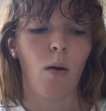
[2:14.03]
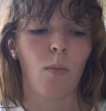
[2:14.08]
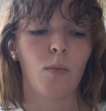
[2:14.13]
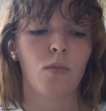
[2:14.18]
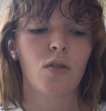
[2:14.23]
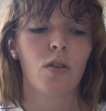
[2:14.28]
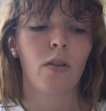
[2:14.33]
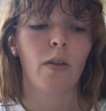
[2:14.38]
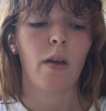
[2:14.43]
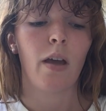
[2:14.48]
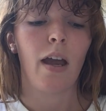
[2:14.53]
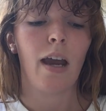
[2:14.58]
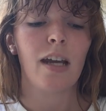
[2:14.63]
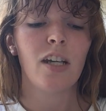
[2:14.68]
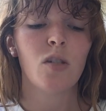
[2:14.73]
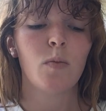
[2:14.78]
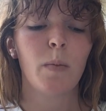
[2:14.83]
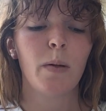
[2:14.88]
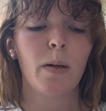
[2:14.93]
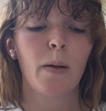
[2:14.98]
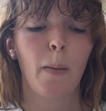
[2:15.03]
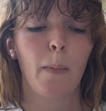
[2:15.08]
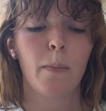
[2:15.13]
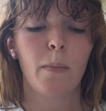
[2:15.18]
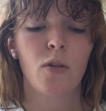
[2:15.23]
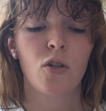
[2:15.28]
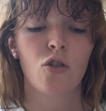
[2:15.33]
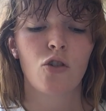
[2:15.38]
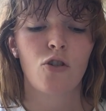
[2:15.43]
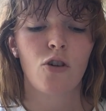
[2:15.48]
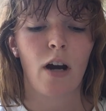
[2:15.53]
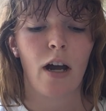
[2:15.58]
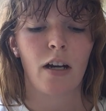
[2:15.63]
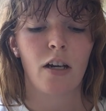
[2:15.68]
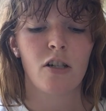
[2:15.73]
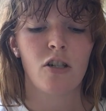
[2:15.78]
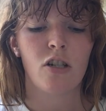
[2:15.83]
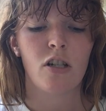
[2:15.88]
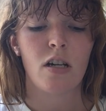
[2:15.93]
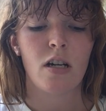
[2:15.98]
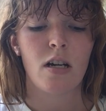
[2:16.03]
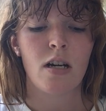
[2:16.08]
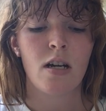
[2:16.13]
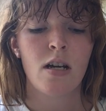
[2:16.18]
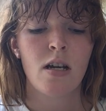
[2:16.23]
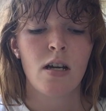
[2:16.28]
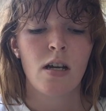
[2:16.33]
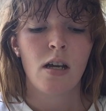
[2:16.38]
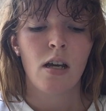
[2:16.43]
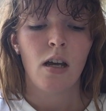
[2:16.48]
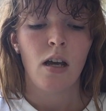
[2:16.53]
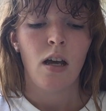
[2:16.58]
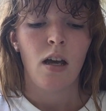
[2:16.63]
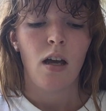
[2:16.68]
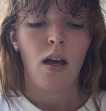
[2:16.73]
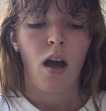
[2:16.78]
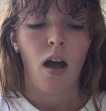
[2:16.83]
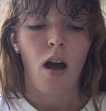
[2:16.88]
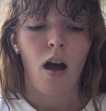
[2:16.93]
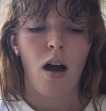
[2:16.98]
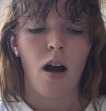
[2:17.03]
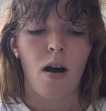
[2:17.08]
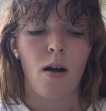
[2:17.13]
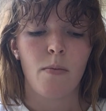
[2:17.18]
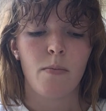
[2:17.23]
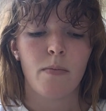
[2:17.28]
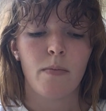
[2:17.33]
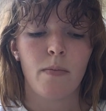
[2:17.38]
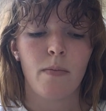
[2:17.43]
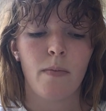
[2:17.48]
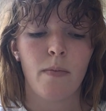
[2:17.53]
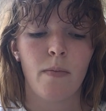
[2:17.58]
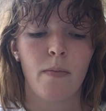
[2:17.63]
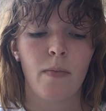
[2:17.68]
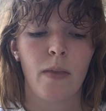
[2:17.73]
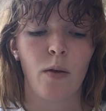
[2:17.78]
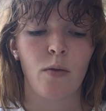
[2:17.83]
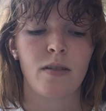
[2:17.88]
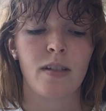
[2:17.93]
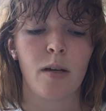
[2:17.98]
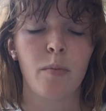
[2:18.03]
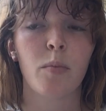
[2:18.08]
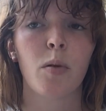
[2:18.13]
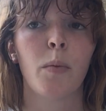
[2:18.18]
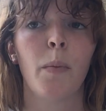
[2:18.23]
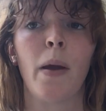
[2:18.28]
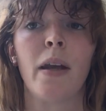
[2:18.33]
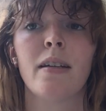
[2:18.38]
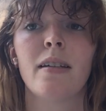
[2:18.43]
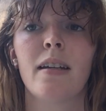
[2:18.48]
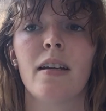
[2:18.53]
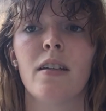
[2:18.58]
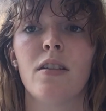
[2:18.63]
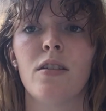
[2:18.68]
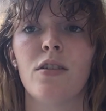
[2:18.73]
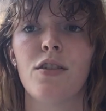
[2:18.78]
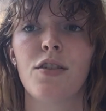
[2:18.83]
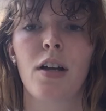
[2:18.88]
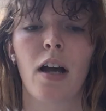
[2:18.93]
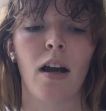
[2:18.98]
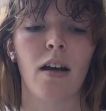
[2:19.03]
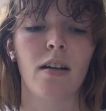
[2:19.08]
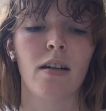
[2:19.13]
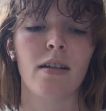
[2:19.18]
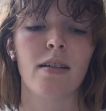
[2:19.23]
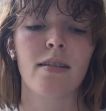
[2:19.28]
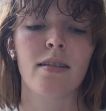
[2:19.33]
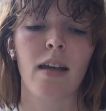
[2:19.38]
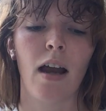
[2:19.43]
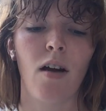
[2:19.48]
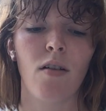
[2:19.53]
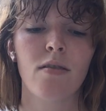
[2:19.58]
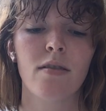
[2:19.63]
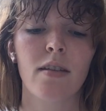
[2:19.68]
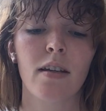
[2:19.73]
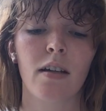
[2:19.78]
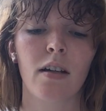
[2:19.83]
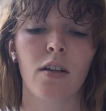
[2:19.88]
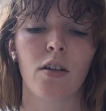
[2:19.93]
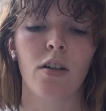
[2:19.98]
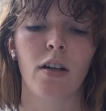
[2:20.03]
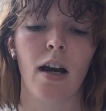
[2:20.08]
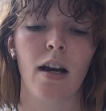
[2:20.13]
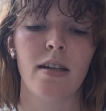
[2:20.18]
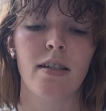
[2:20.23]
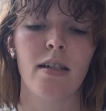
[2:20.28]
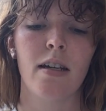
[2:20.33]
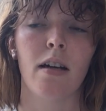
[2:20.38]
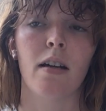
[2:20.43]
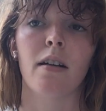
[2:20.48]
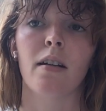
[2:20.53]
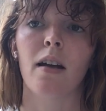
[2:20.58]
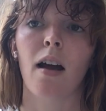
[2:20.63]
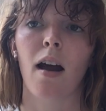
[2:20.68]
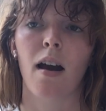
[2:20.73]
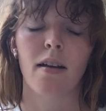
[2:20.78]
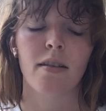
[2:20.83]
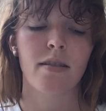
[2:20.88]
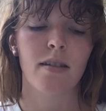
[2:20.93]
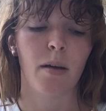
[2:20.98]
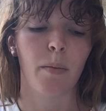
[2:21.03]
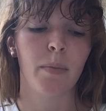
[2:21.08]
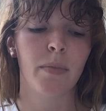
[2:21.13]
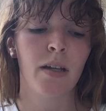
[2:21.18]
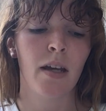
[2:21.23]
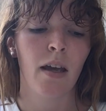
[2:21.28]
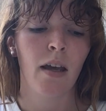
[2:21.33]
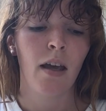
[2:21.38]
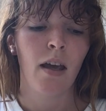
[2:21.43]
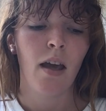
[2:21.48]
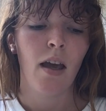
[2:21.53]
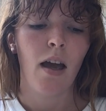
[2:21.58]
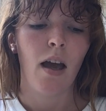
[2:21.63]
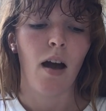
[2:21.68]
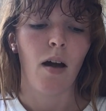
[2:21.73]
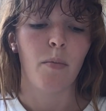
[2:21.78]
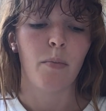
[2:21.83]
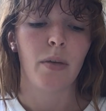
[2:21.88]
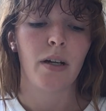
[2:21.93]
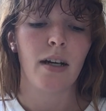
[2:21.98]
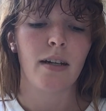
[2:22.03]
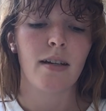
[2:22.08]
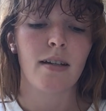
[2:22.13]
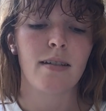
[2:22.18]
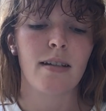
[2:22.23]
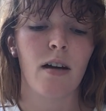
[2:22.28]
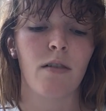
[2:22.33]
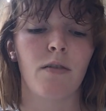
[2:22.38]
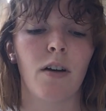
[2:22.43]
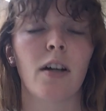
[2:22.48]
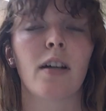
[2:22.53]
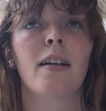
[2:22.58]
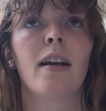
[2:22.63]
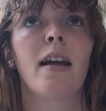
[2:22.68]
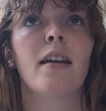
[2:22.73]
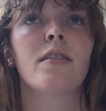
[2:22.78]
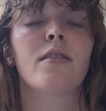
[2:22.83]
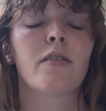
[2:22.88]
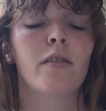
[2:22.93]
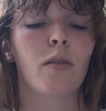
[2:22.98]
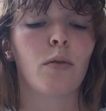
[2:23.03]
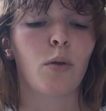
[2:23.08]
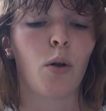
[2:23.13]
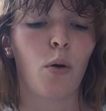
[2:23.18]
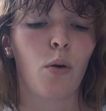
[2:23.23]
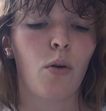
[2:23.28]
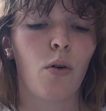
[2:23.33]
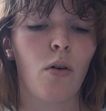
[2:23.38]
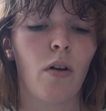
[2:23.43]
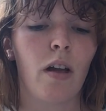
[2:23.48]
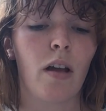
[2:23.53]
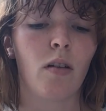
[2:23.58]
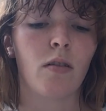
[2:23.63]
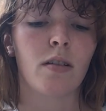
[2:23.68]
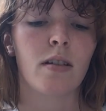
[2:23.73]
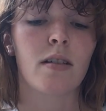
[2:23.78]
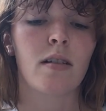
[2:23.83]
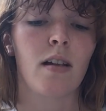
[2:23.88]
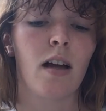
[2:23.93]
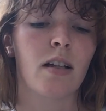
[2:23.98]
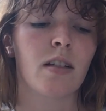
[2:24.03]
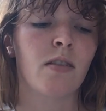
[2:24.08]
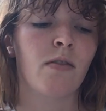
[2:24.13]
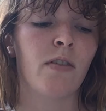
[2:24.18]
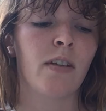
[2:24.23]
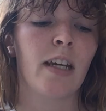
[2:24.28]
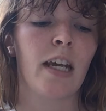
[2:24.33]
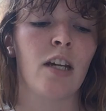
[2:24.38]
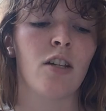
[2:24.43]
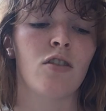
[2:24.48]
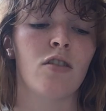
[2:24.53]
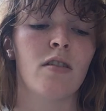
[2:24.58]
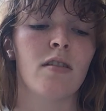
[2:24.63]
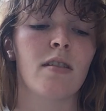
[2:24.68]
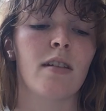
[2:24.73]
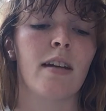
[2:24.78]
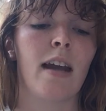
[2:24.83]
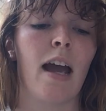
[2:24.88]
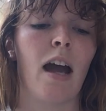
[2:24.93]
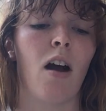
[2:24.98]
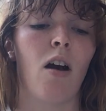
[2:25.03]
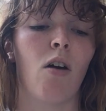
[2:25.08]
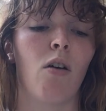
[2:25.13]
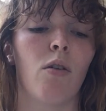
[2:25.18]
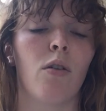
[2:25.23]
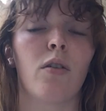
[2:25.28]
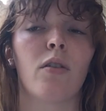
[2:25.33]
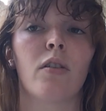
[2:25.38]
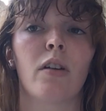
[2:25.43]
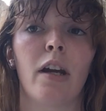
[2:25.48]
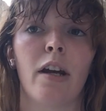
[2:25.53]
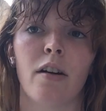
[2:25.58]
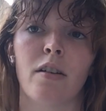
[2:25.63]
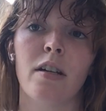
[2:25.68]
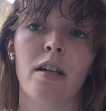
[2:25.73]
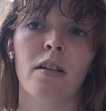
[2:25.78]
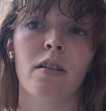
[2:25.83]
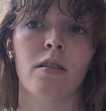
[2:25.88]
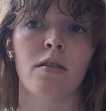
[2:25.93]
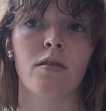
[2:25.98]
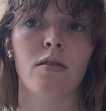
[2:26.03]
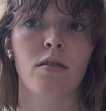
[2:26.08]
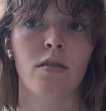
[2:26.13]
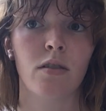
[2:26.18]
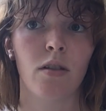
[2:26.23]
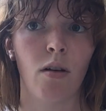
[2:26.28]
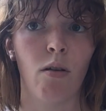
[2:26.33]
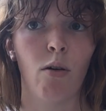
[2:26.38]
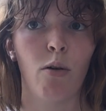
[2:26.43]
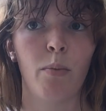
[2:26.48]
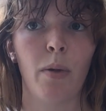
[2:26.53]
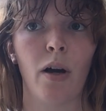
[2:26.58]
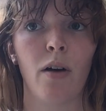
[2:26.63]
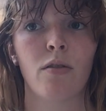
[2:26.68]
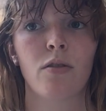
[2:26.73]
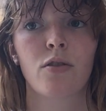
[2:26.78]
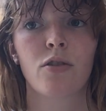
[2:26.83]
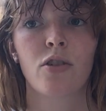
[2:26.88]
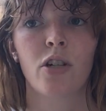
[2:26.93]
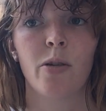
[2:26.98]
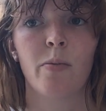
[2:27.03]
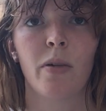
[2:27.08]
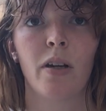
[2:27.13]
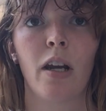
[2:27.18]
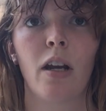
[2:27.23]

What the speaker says: So the HBM strategy that was implemented in Uganda sounds like a good idea in concept, but it does not recognize the local illness classifications and how caretakers go about treatment.